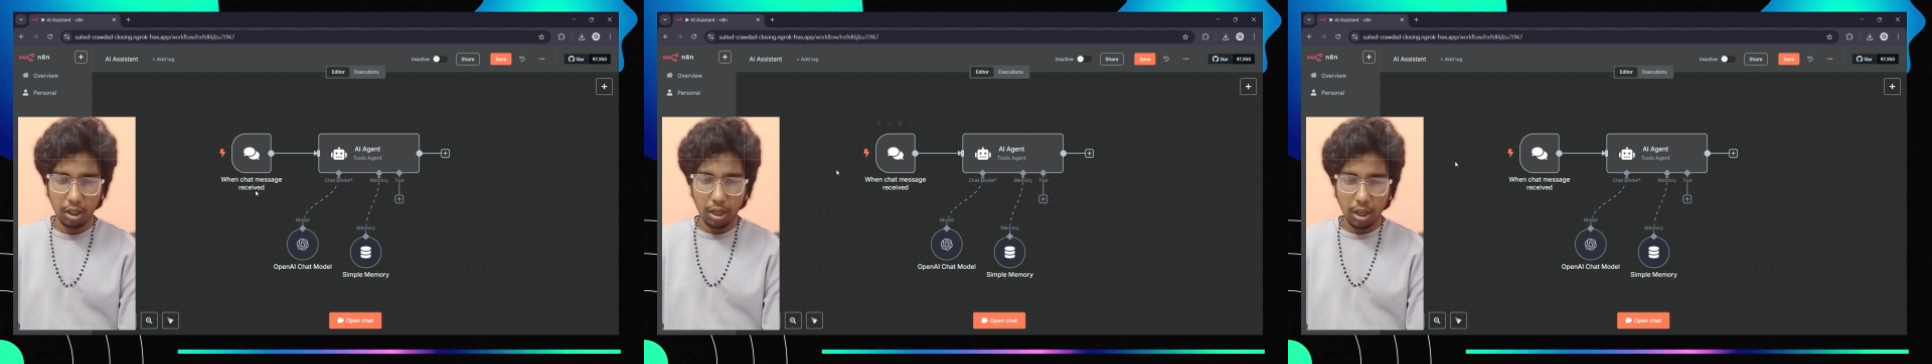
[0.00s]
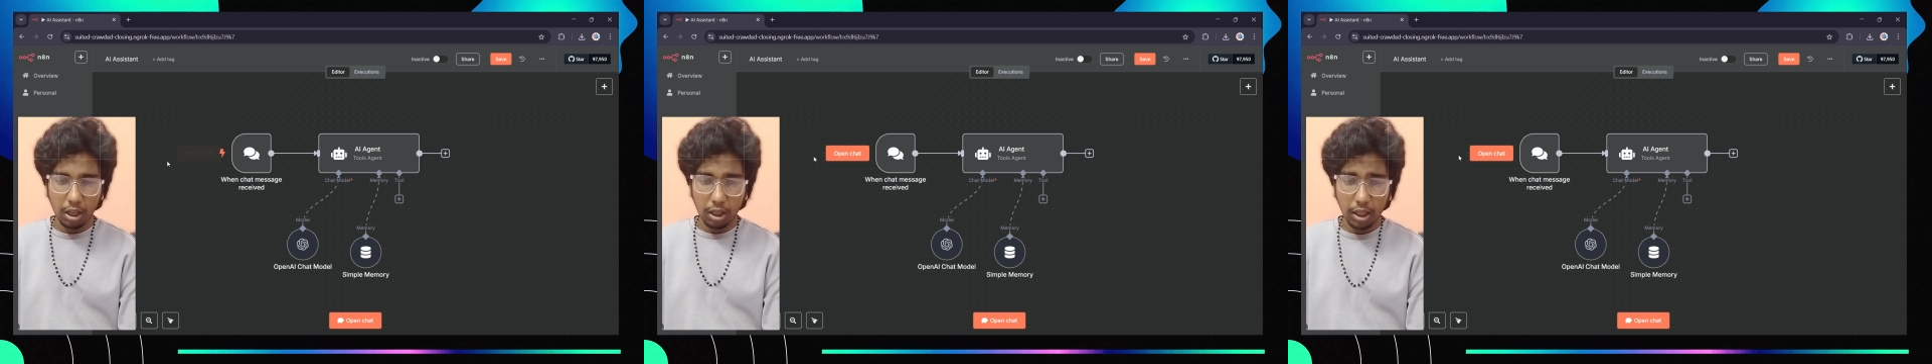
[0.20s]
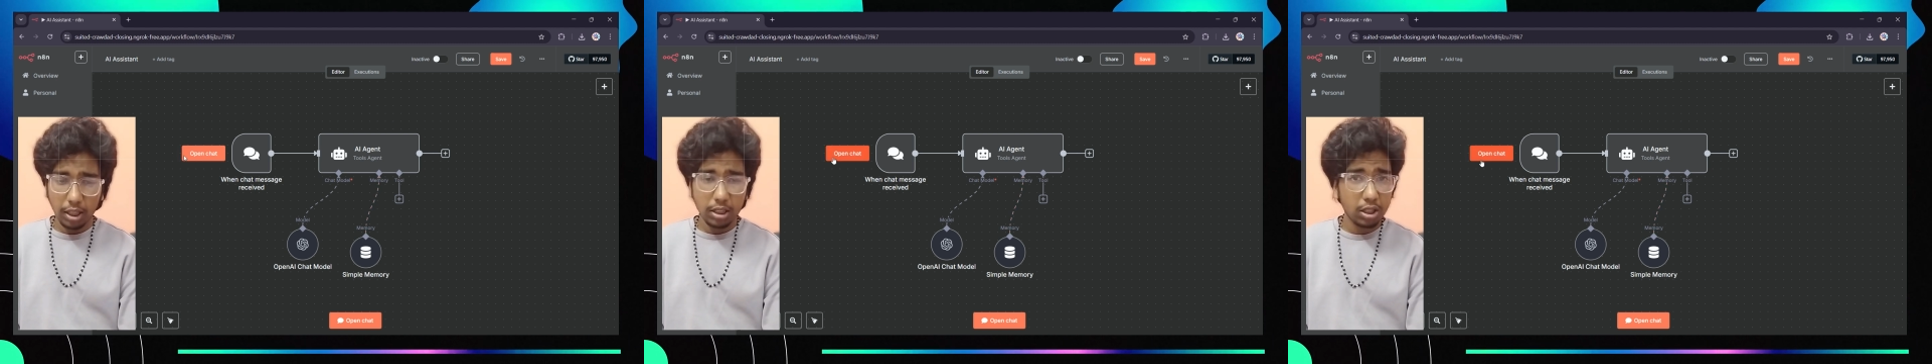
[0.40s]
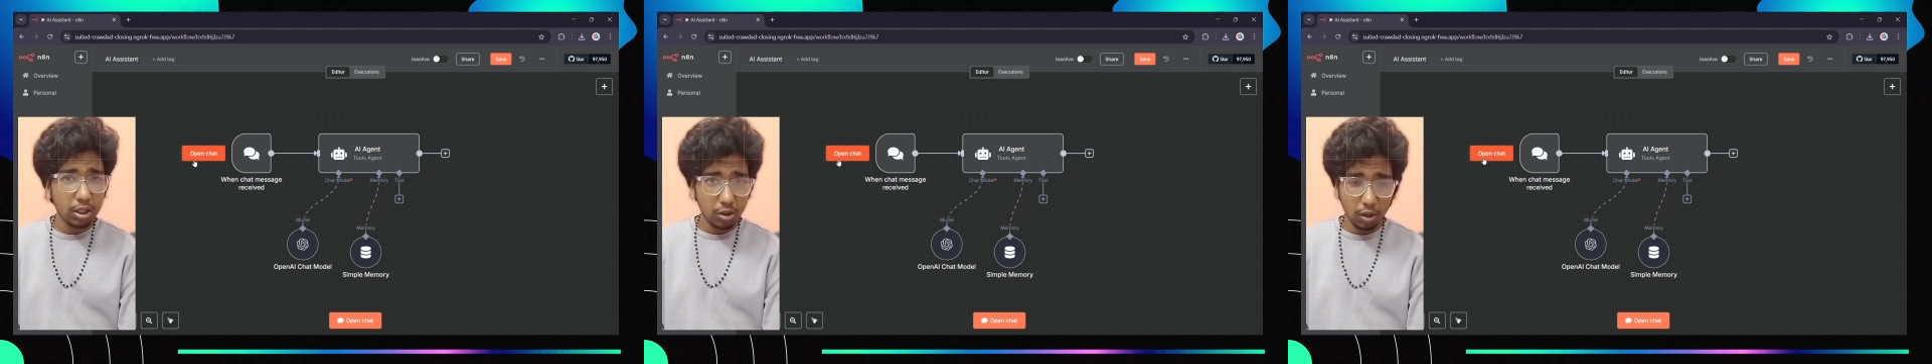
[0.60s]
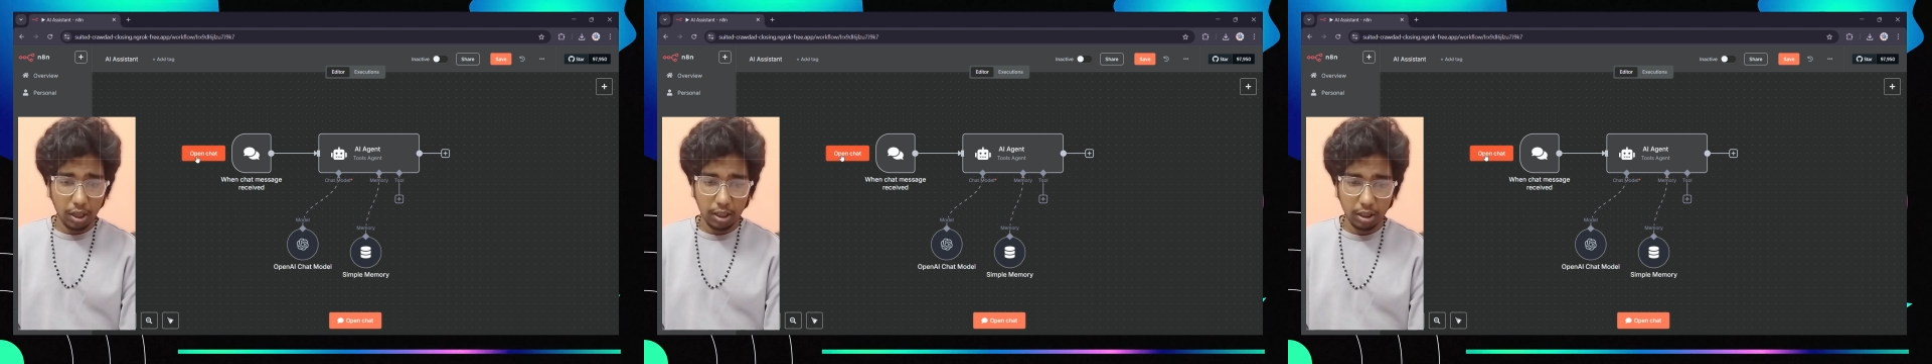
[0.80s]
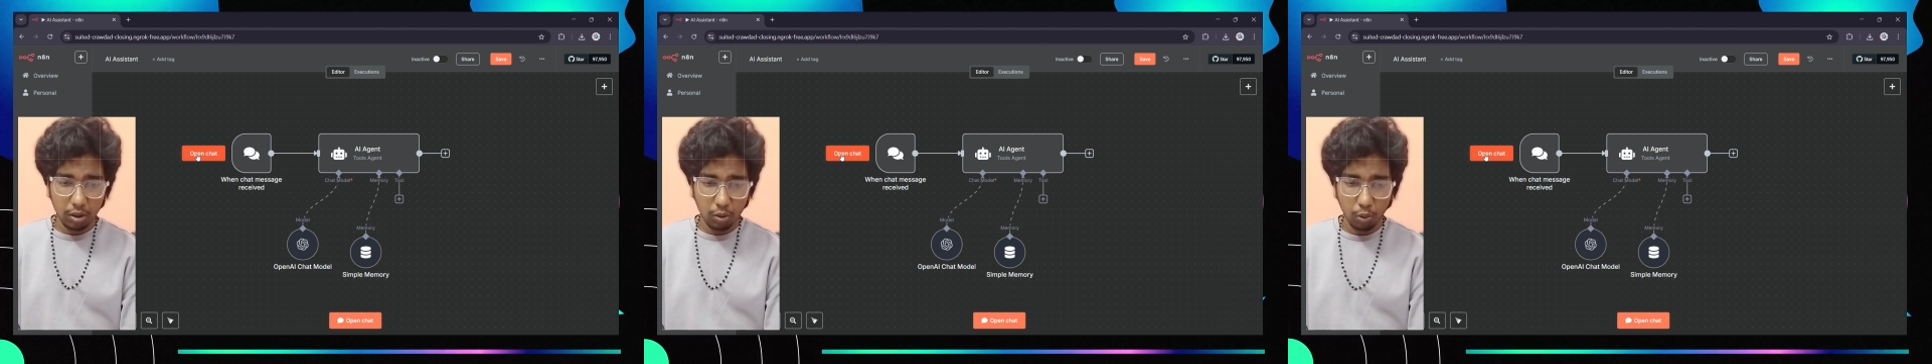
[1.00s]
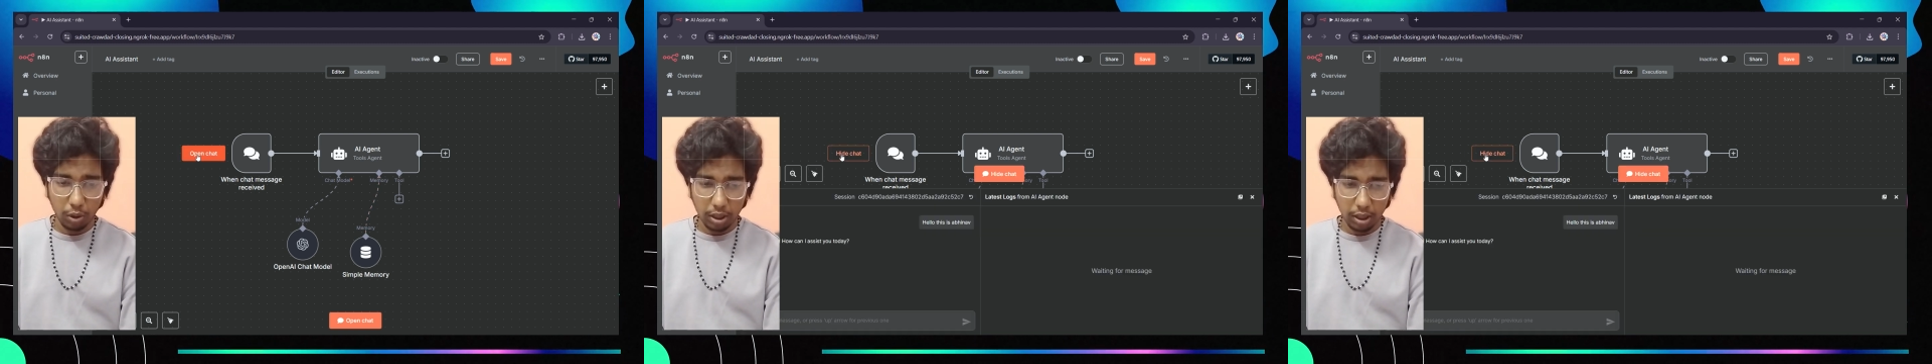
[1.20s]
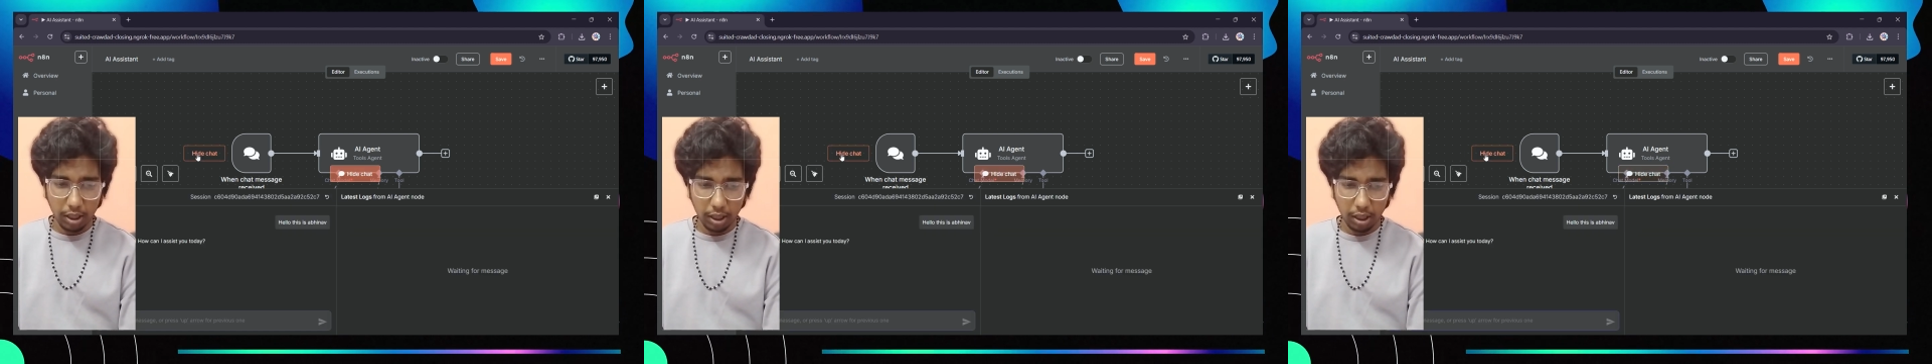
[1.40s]
Let's try quickly
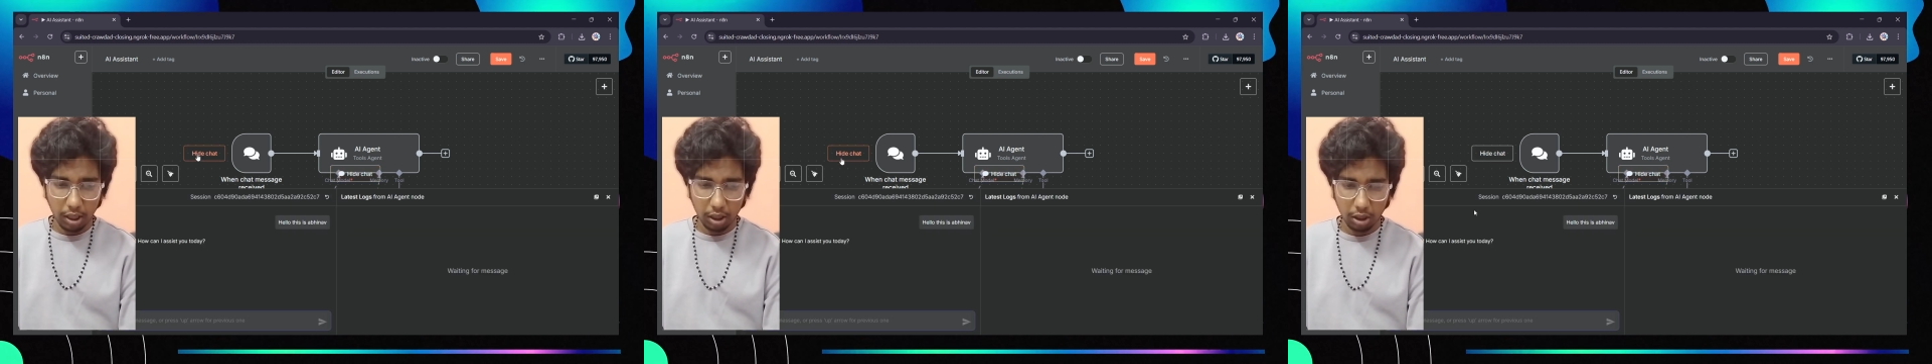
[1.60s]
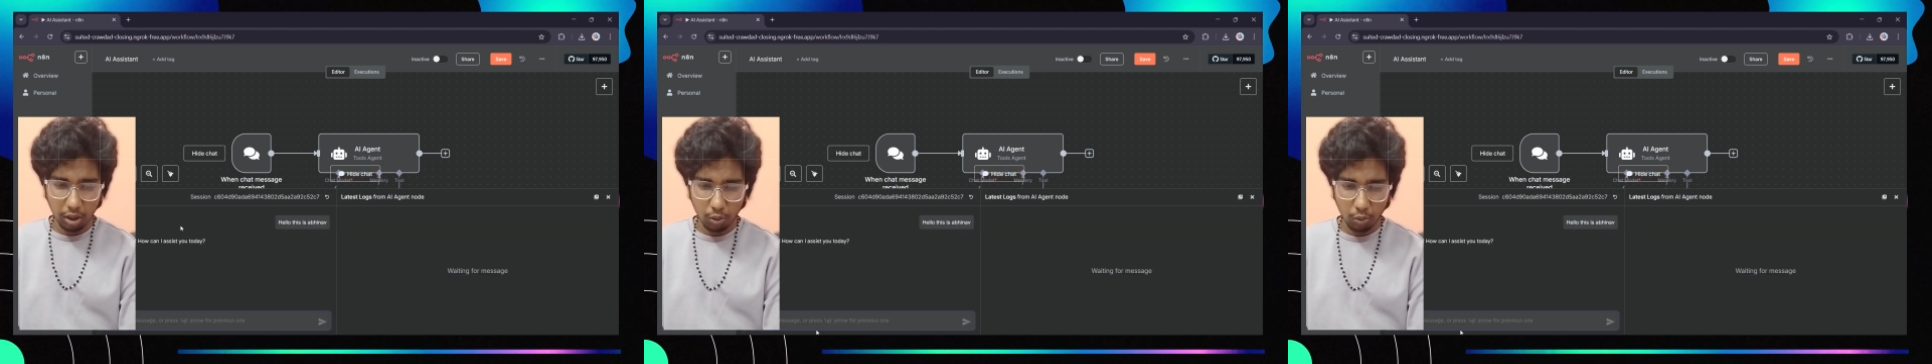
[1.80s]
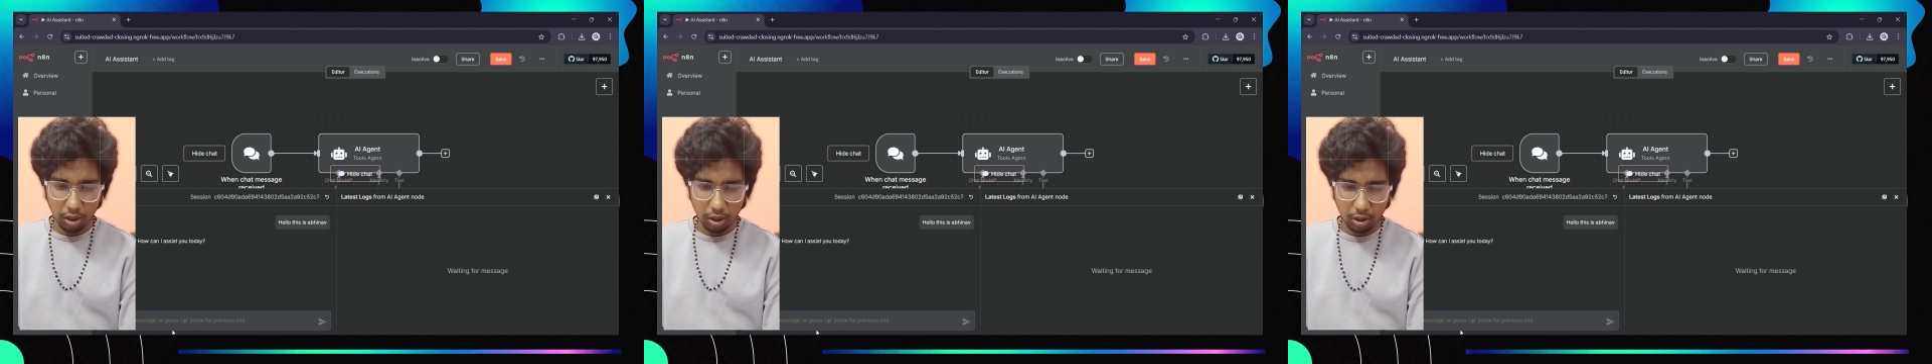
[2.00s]
another one.